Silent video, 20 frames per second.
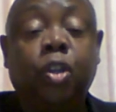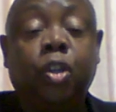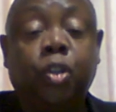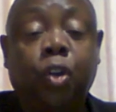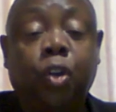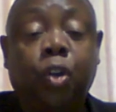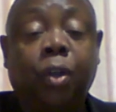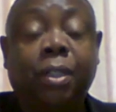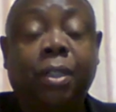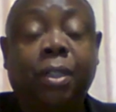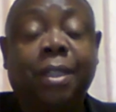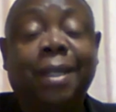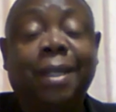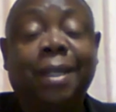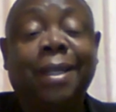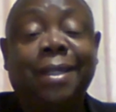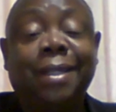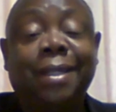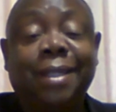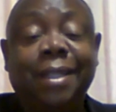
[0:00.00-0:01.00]
dot
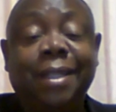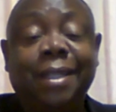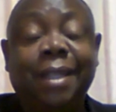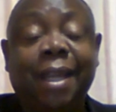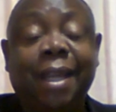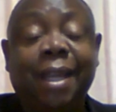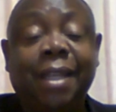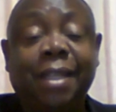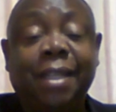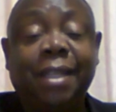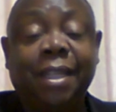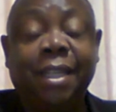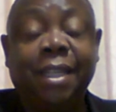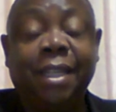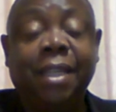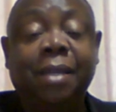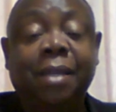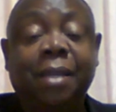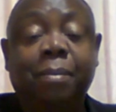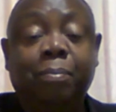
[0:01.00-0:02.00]

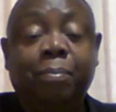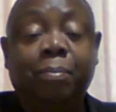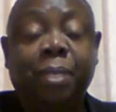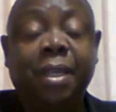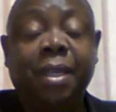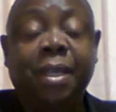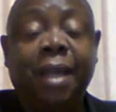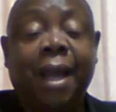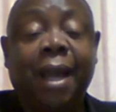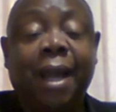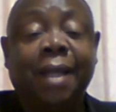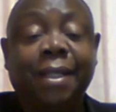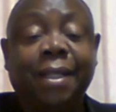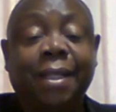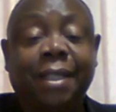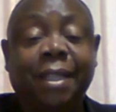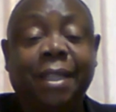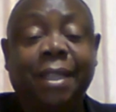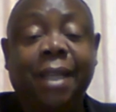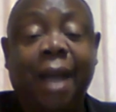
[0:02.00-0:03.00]

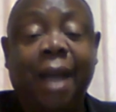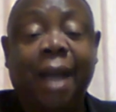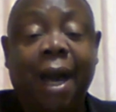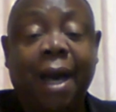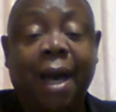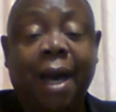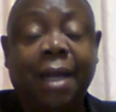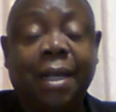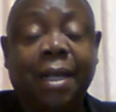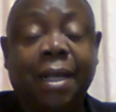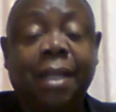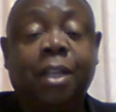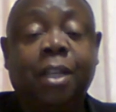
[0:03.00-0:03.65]
T-H-E-B-I-G-R